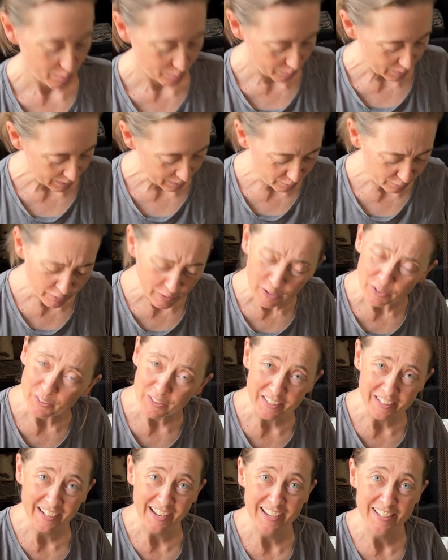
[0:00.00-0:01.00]
but very
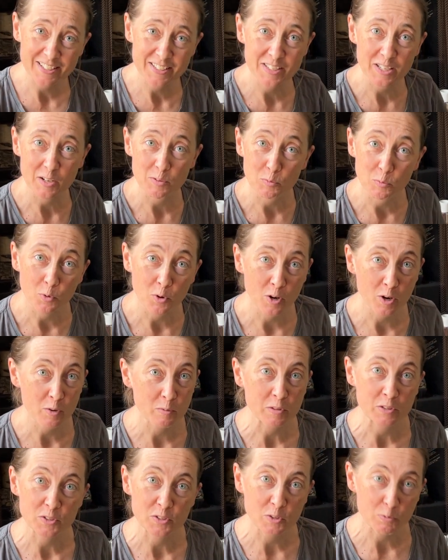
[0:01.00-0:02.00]
nice and warm
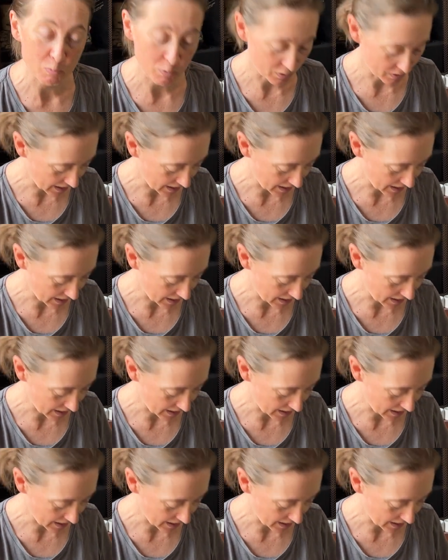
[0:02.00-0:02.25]
and super